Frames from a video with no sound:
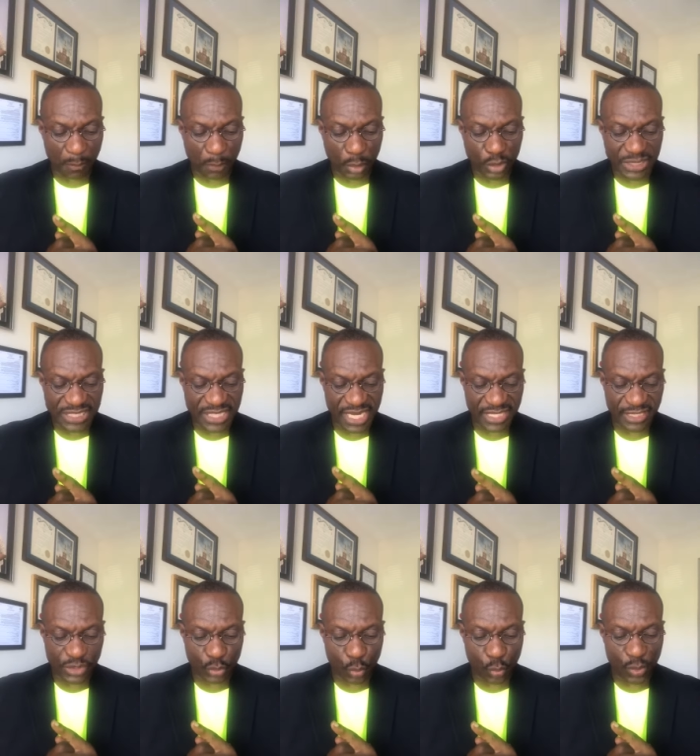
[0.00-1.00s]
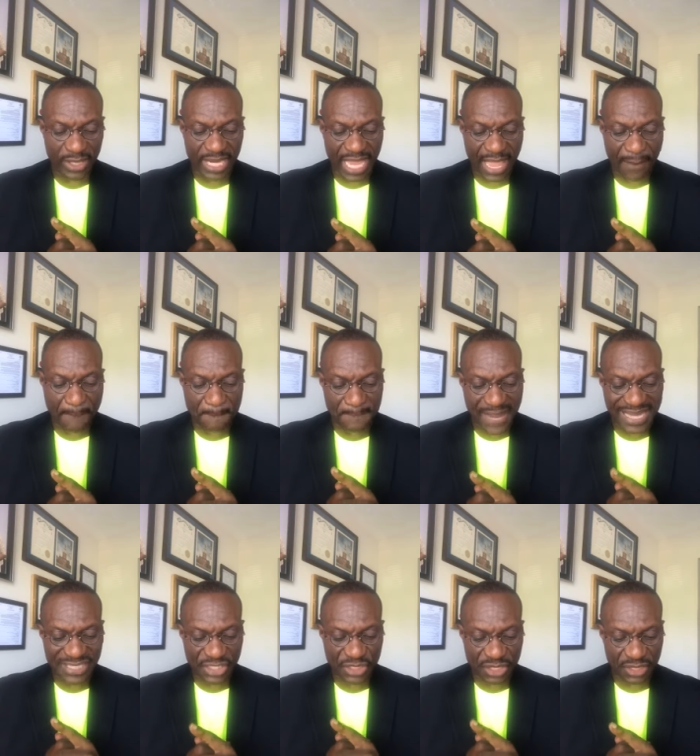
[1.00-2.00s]
possessed with a
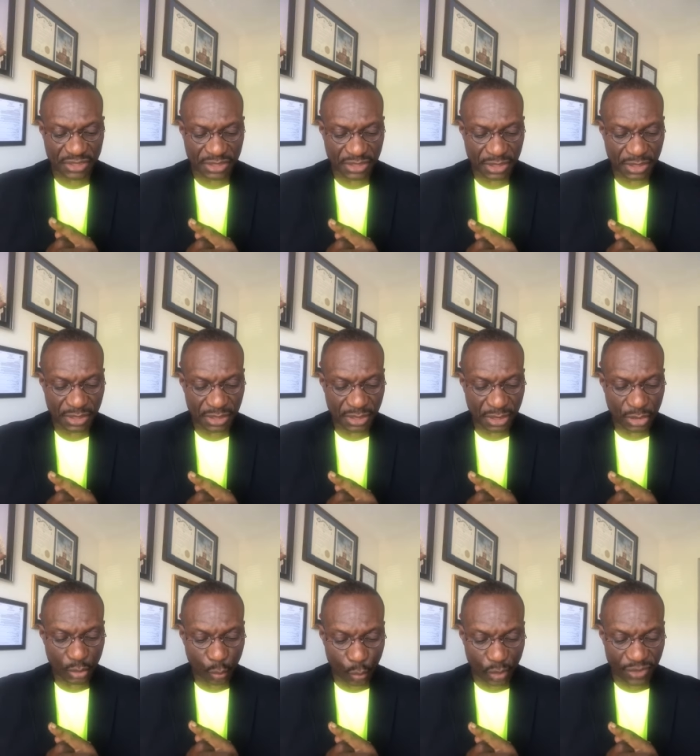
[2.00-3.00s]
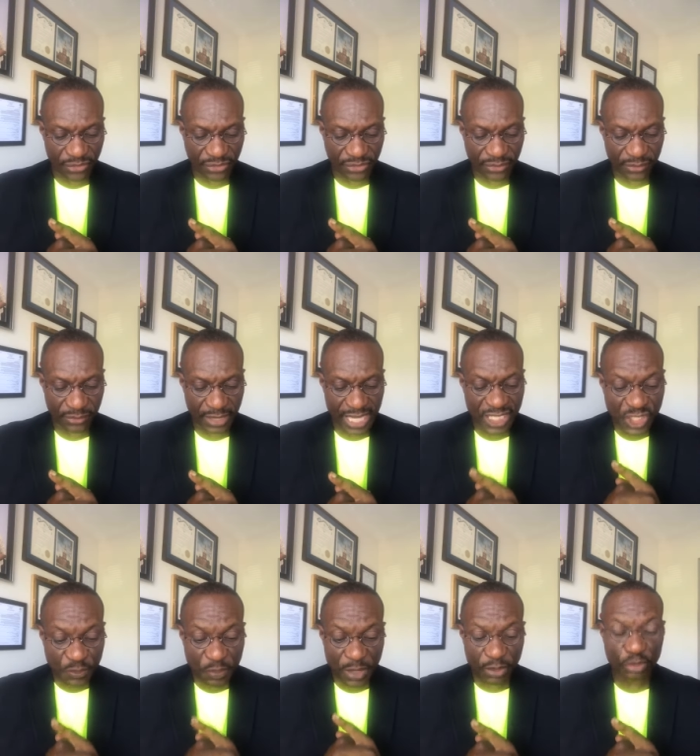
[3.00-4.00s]
master's with a
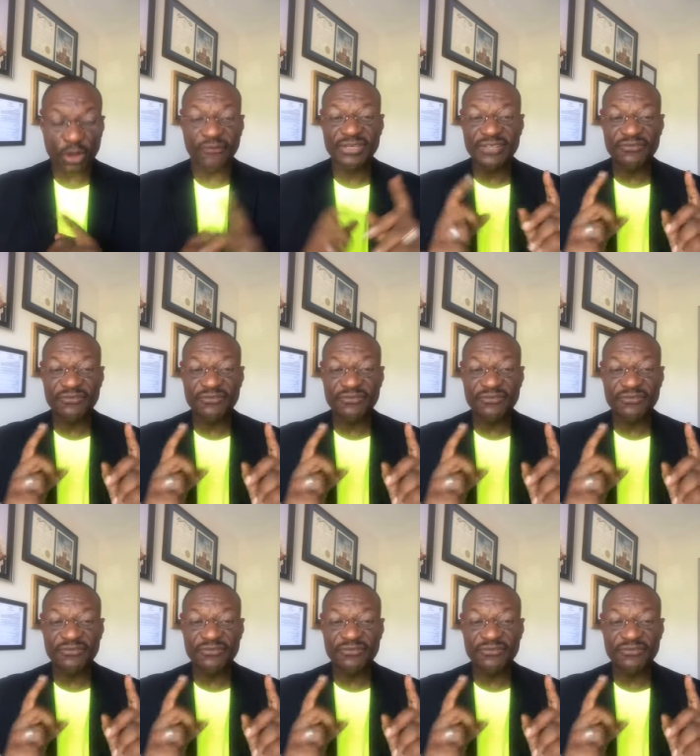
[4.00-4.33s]
spirit of